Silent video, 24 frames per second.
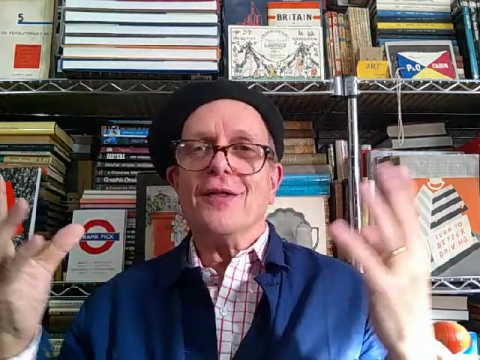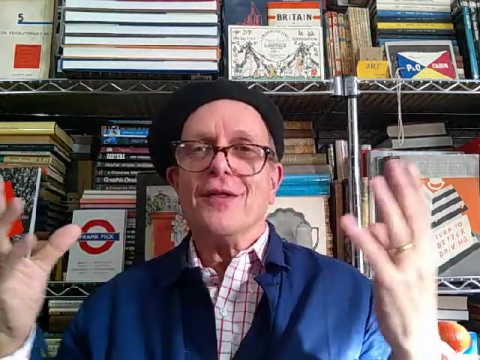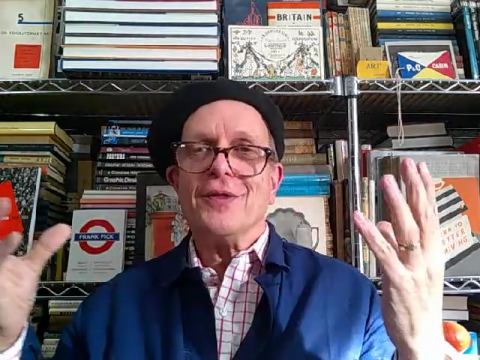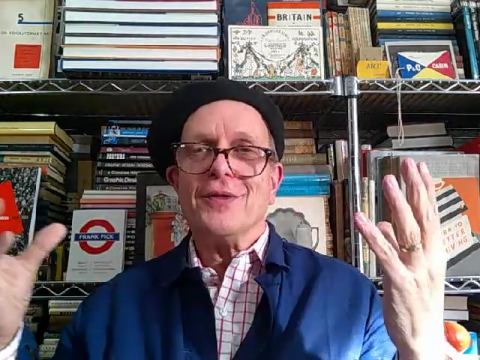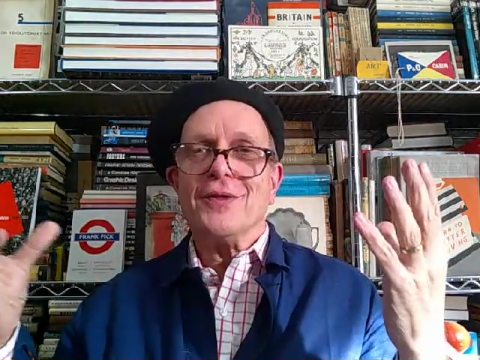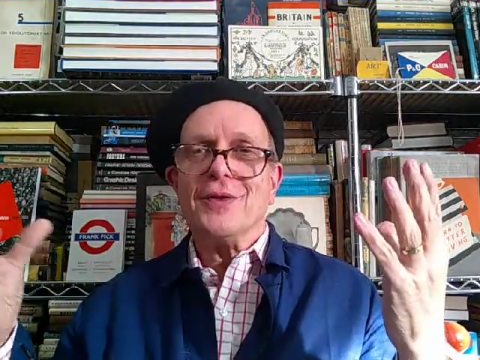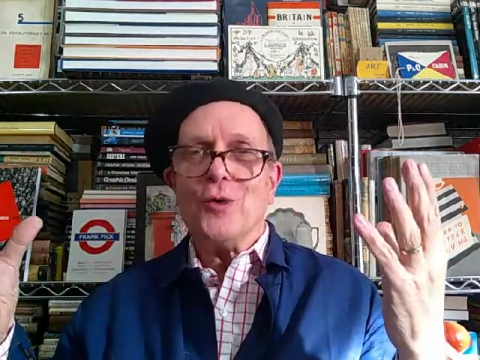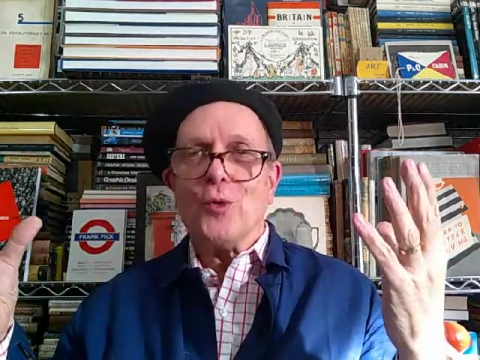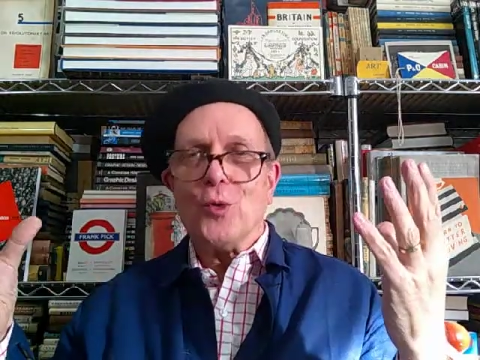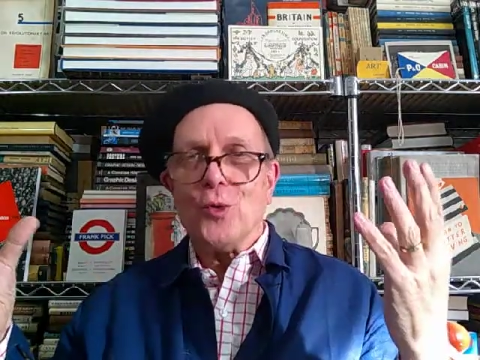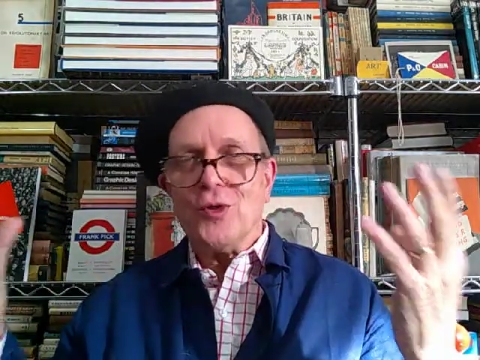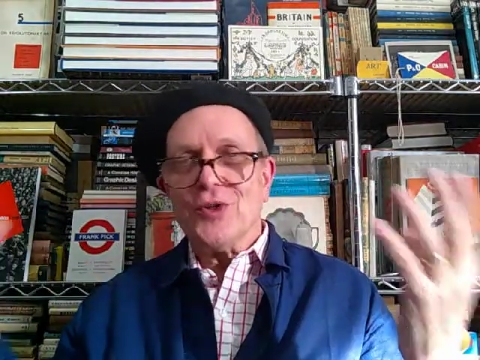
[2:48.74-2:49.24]

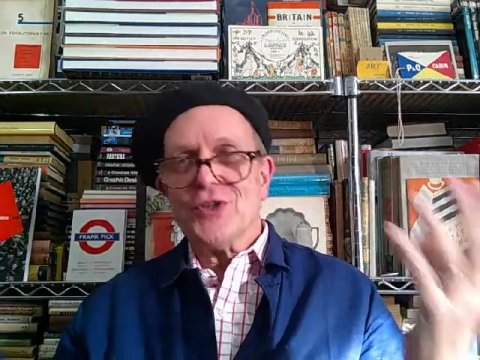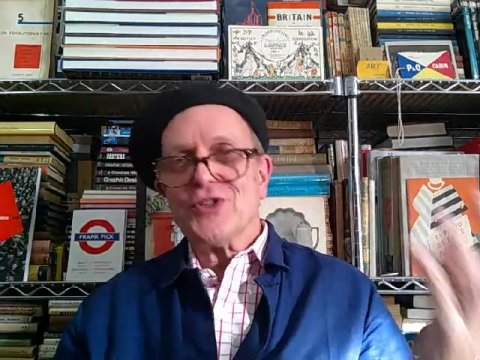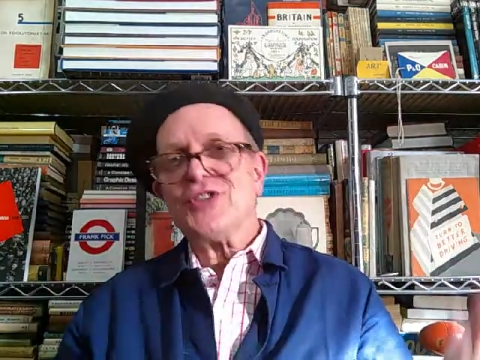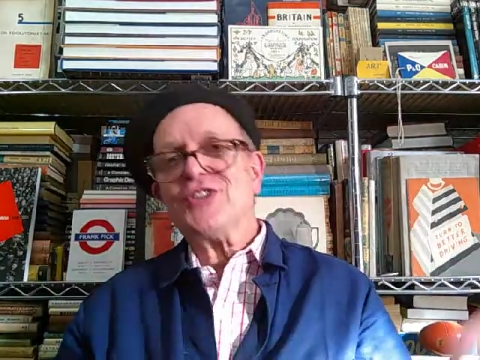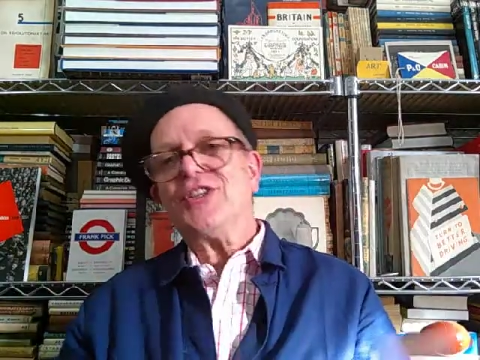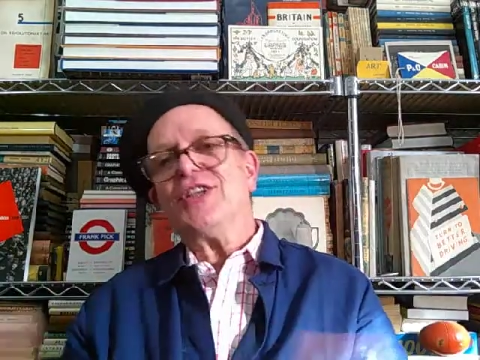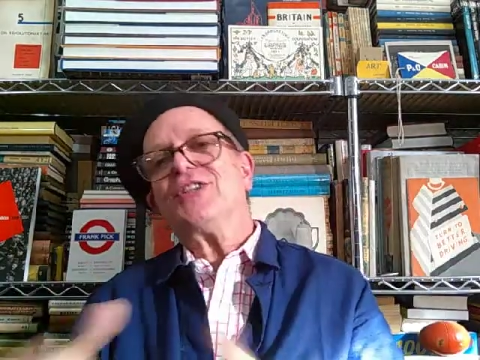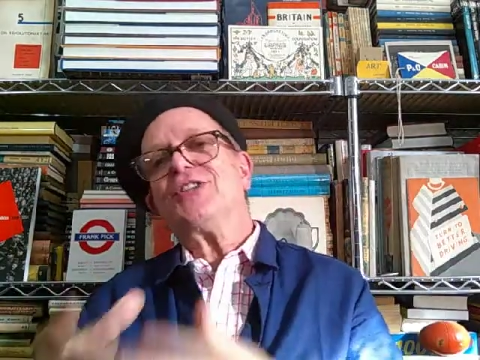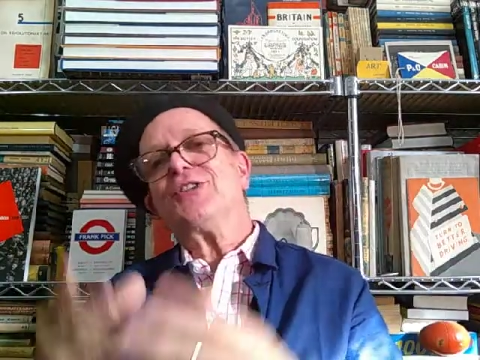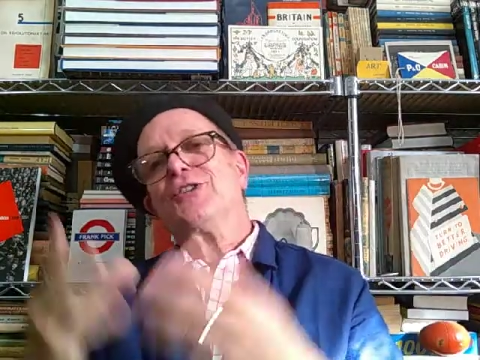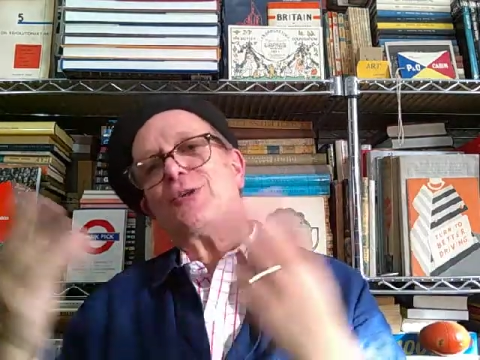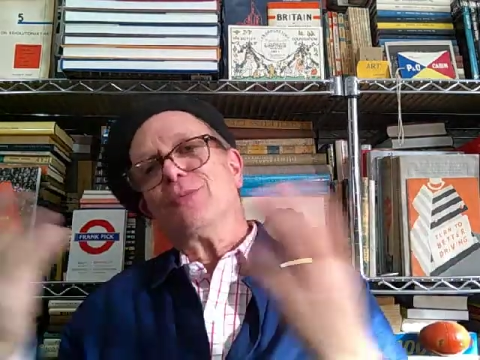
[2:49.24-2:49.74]
or the
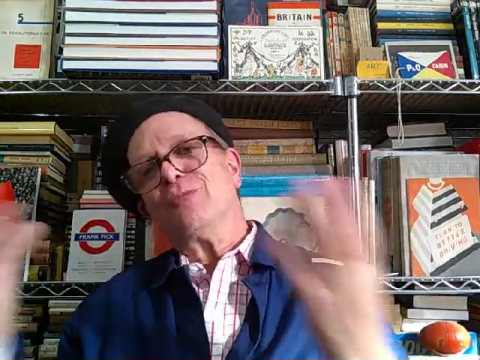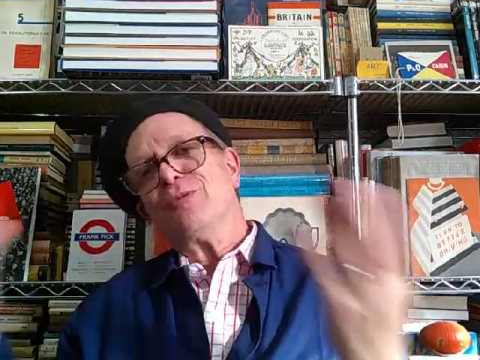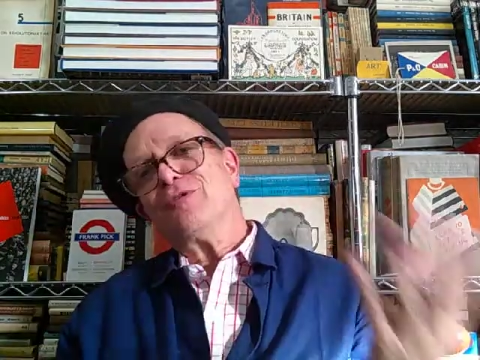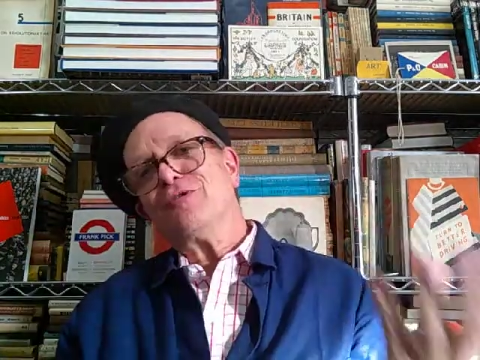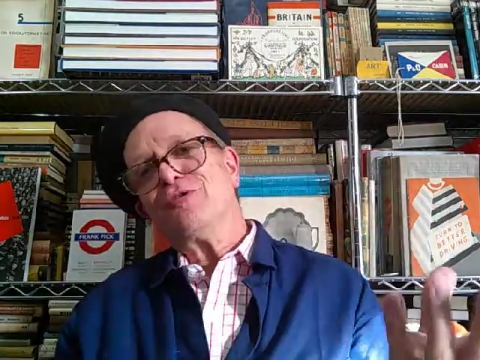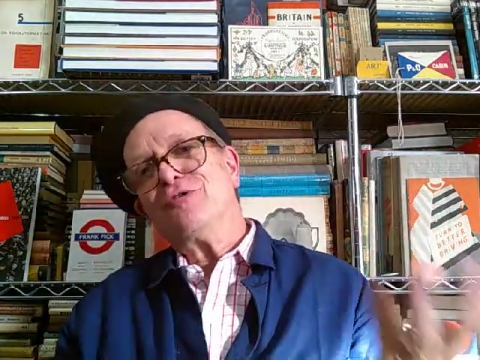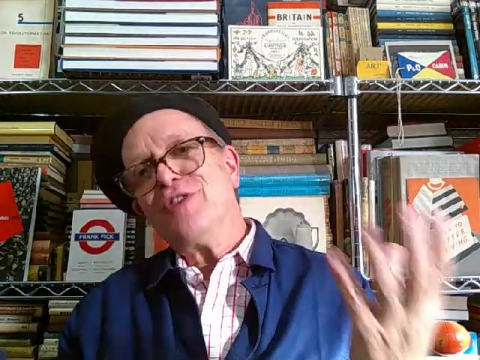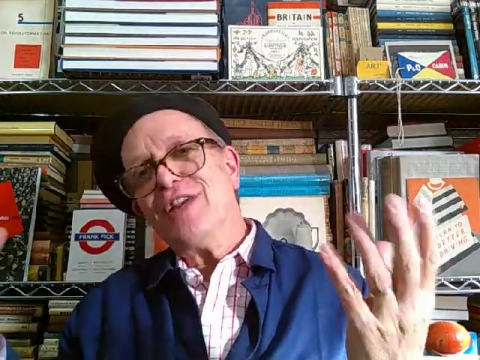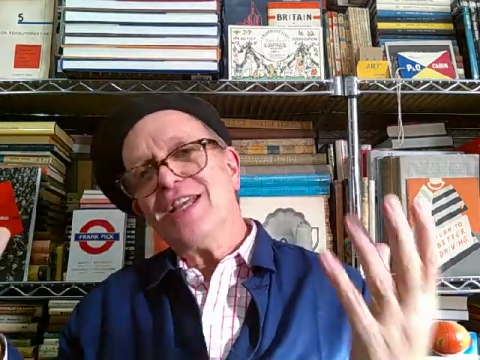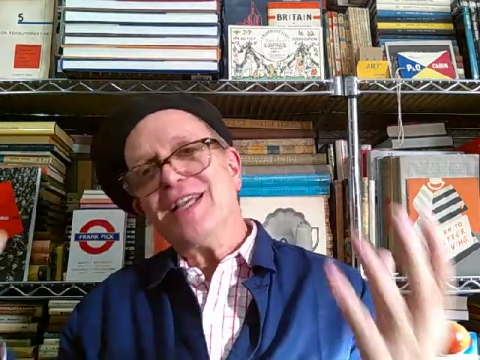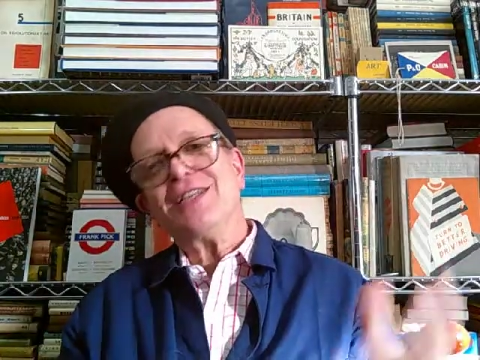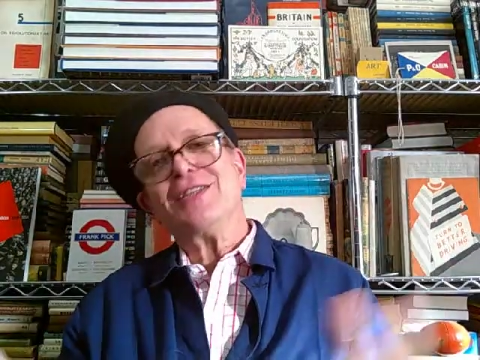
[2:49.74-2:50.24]
system of
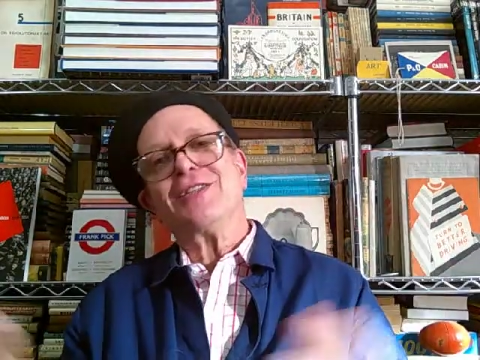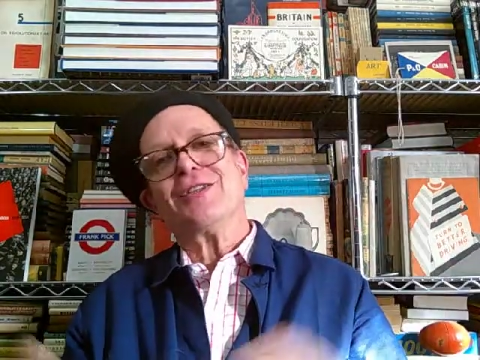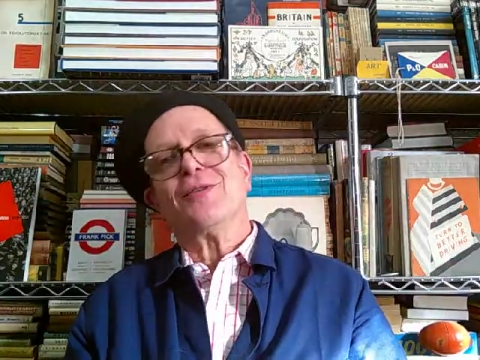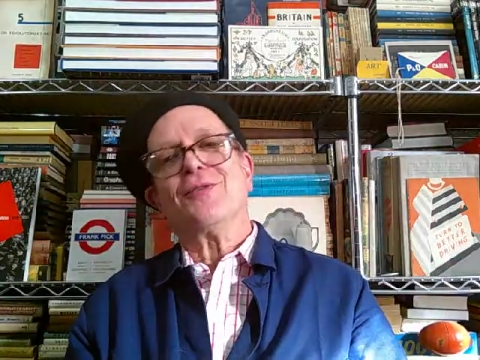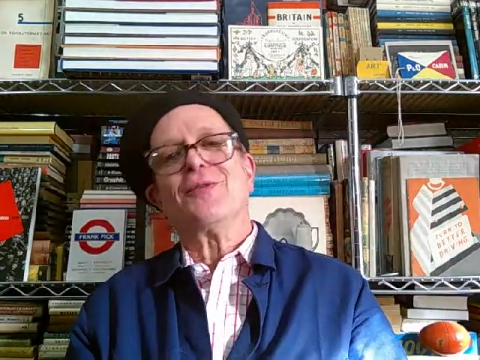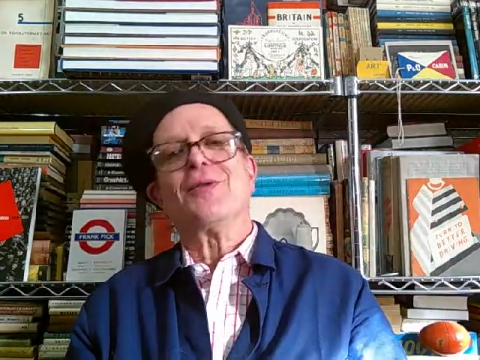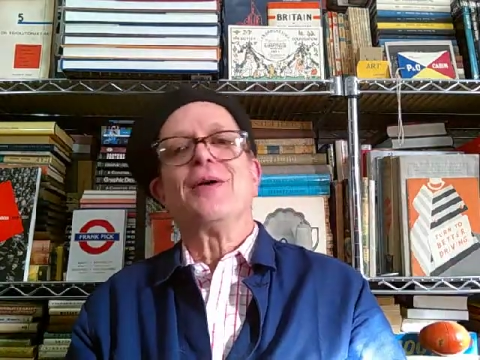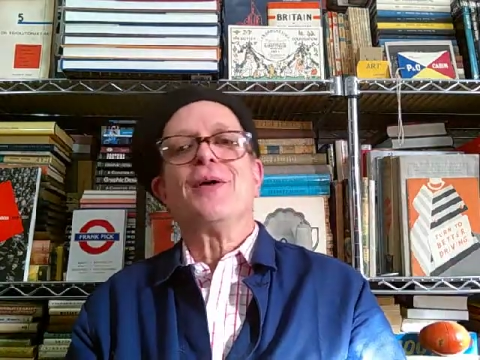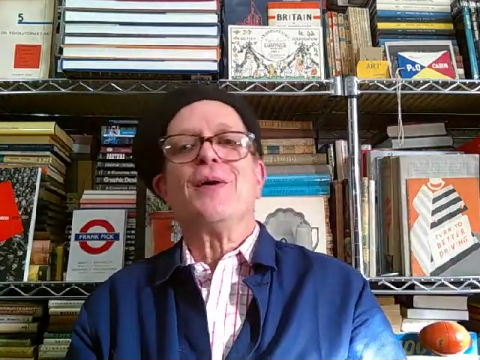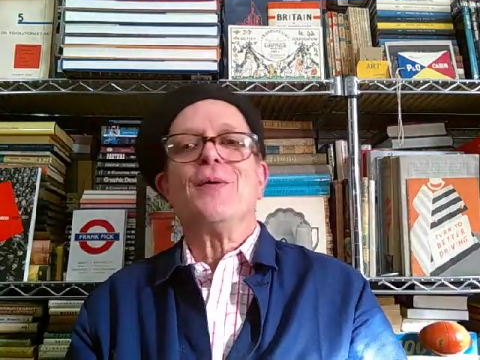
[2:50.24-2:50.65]
reason